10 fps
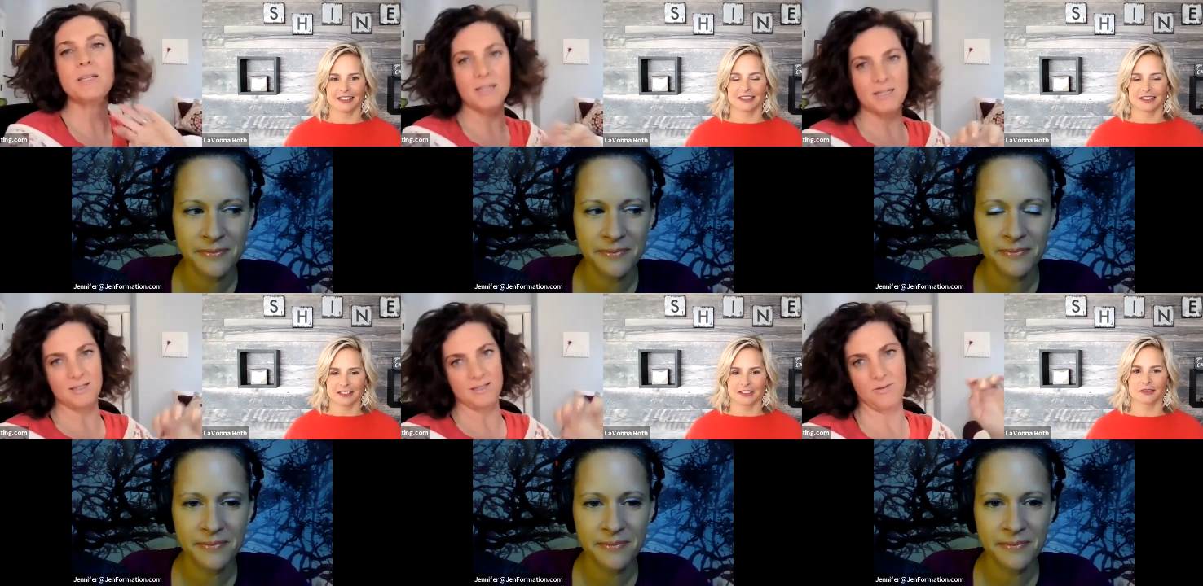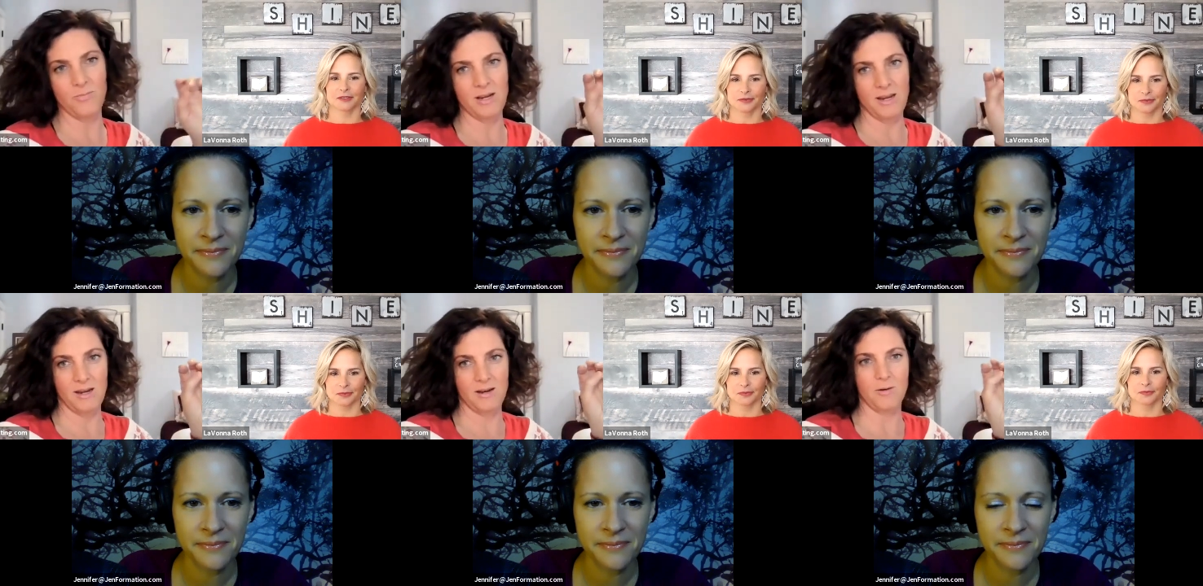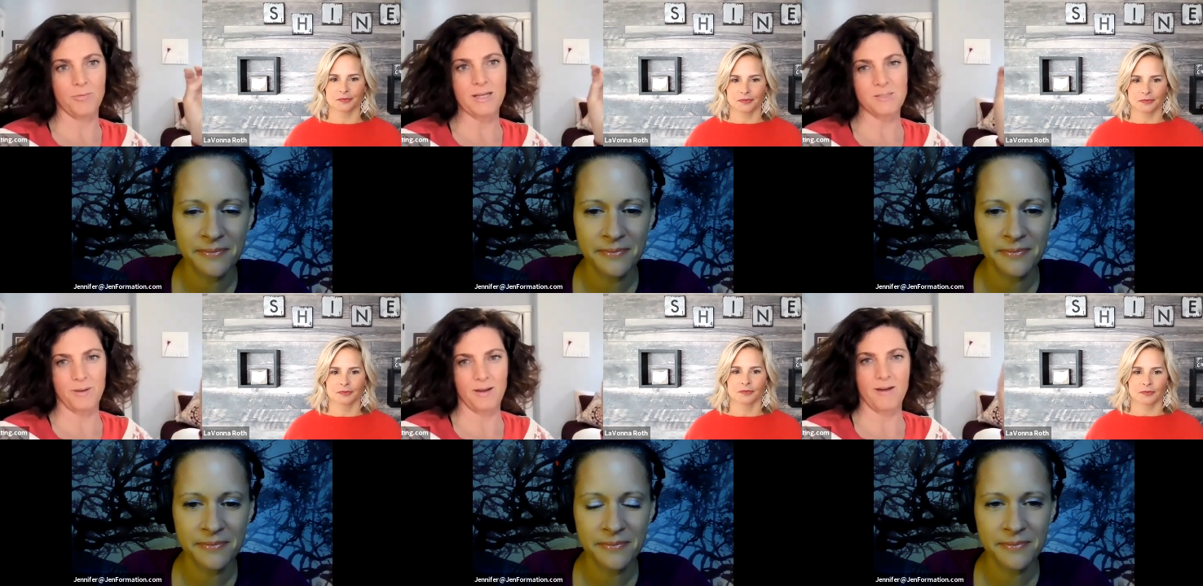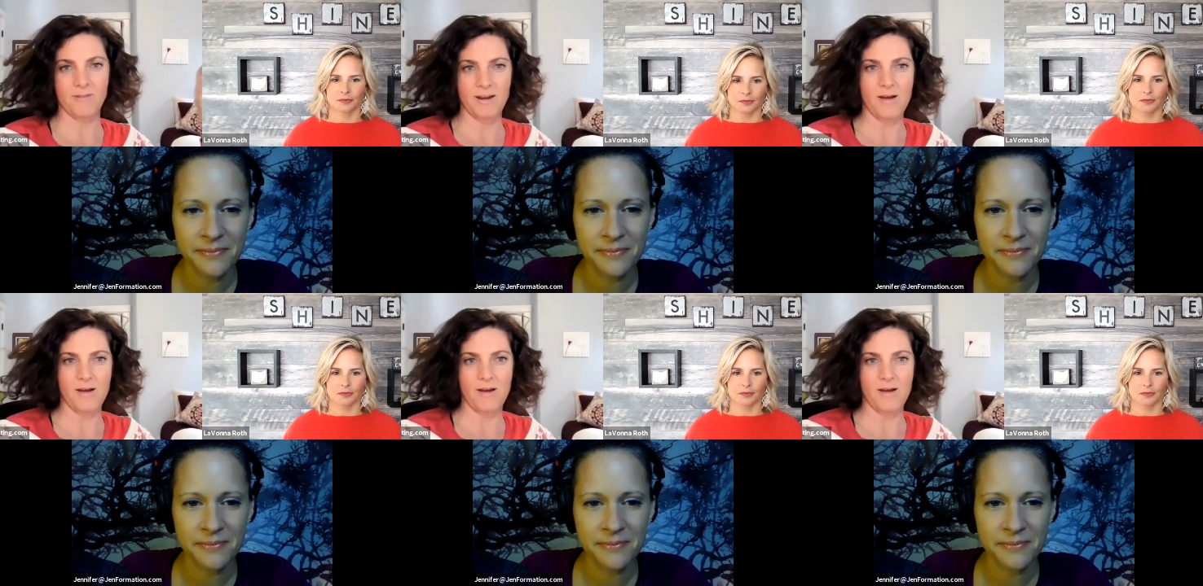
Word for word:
Speaker 1: we need we need a respite every